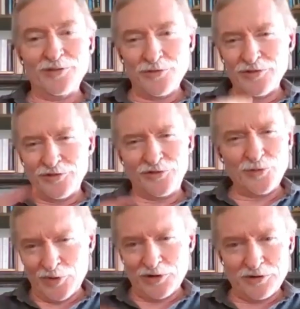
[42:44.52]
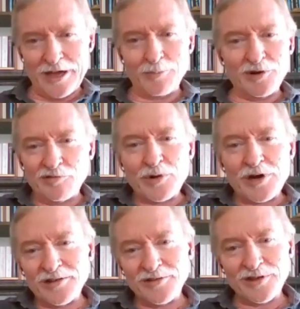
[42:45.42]
through this super collaborative
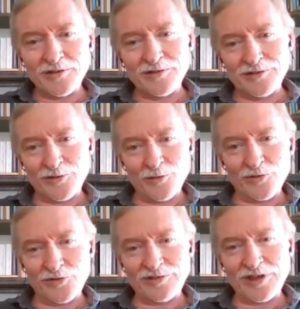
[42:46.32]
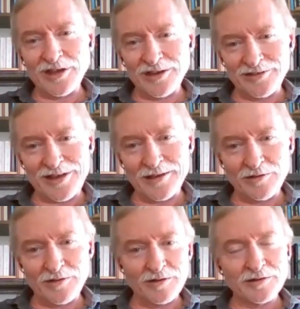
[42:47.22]
process. And so there's a ton of
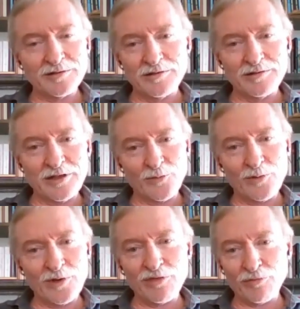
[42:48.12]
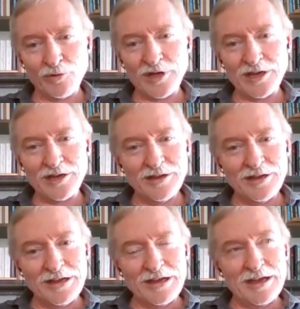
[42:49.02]
dialogue as we went through it.
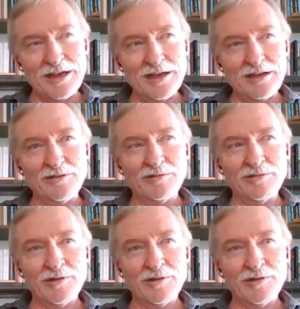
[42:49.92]
And